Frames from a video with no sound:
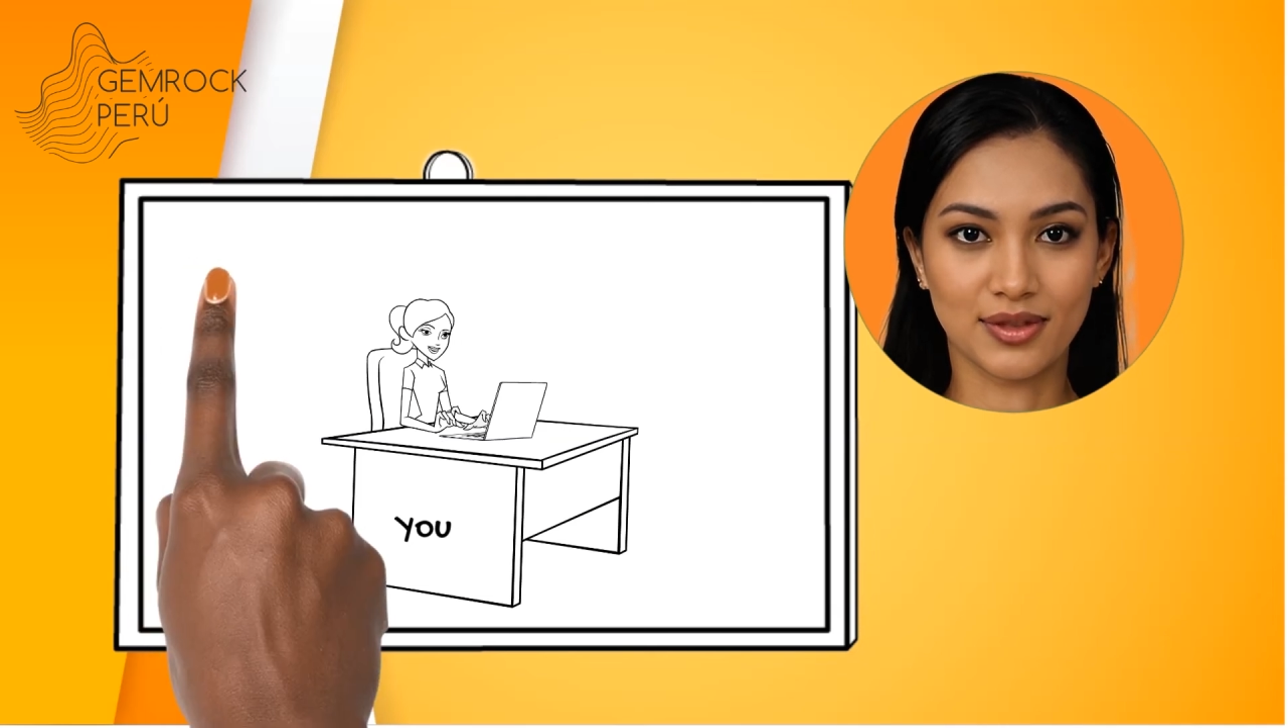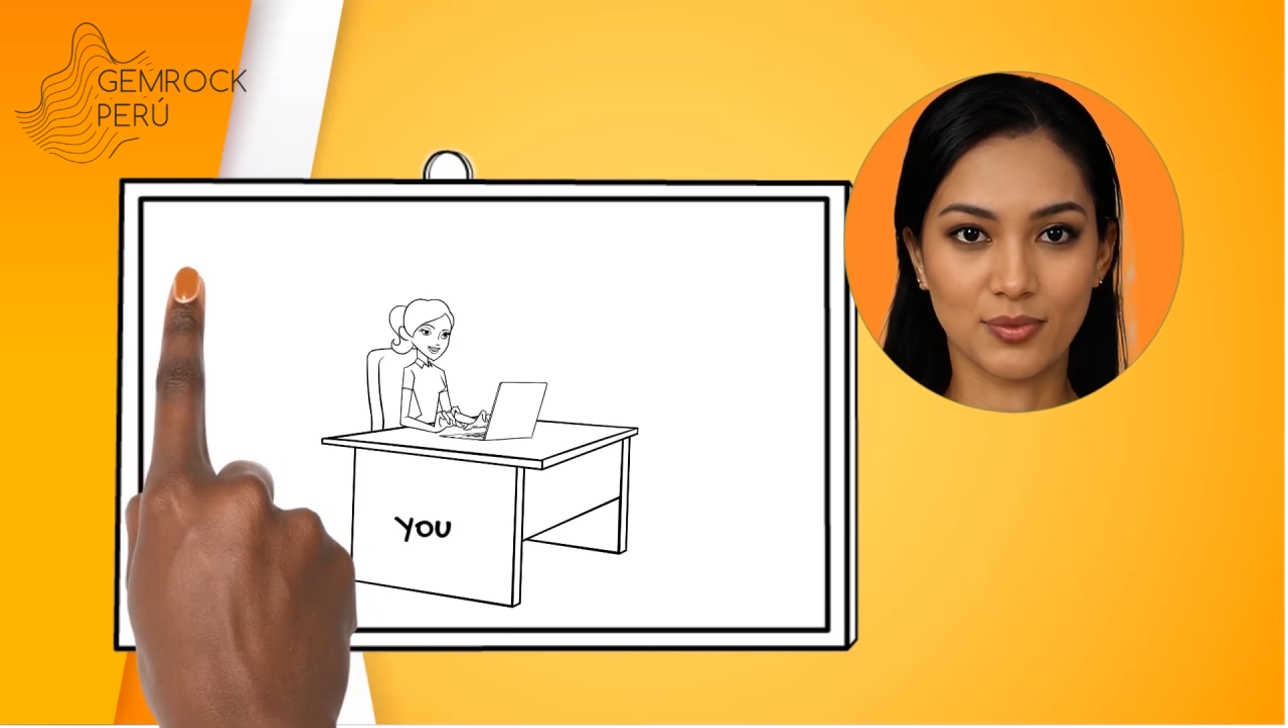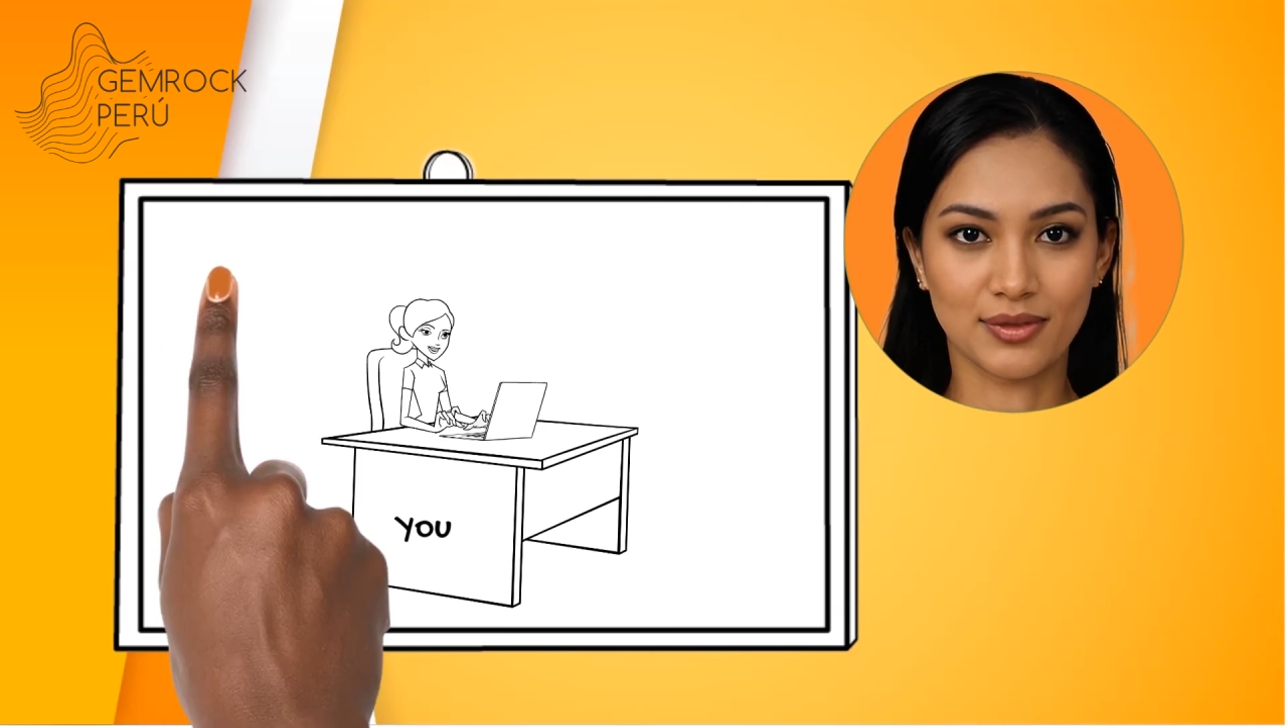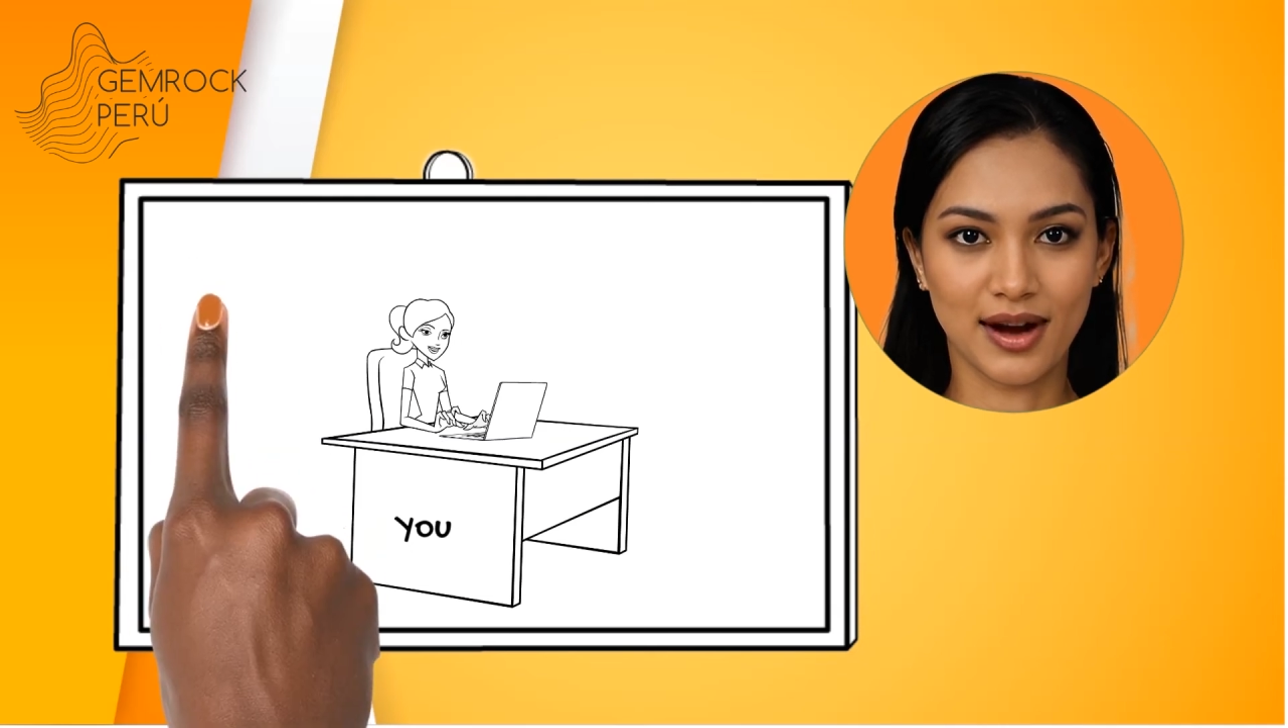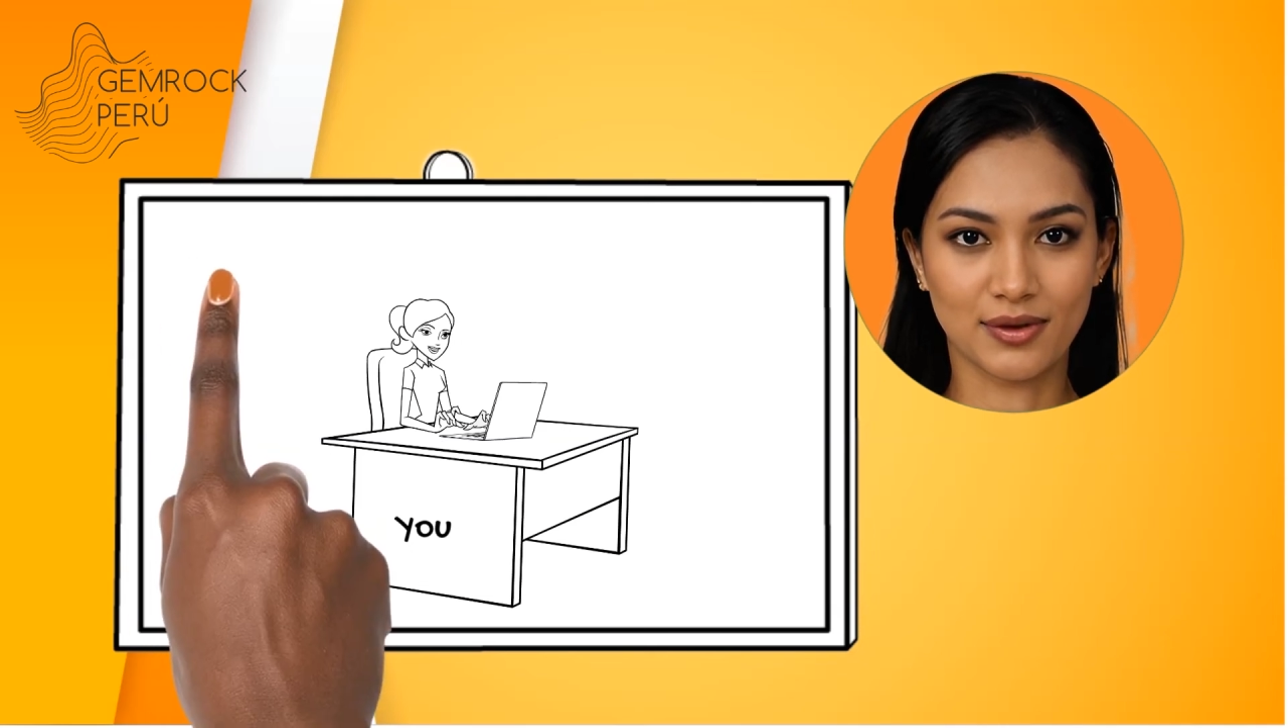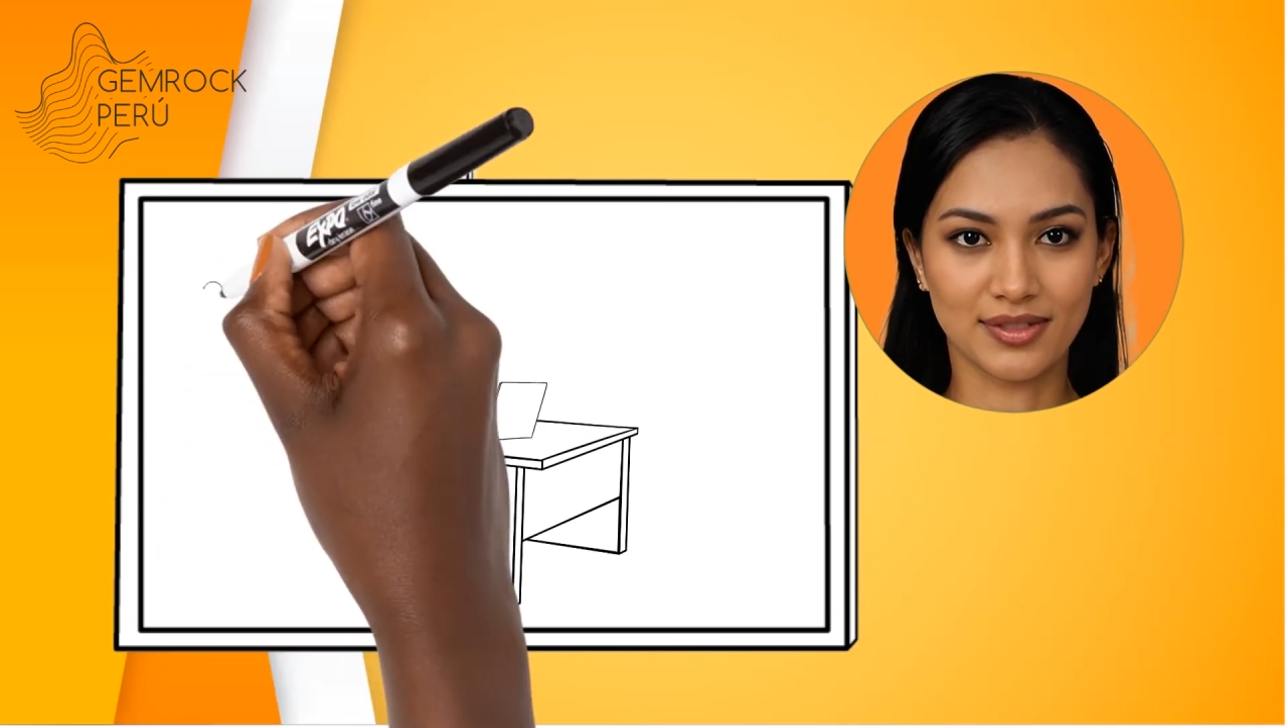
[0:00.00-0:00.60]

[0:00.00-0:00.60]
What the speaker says: you will know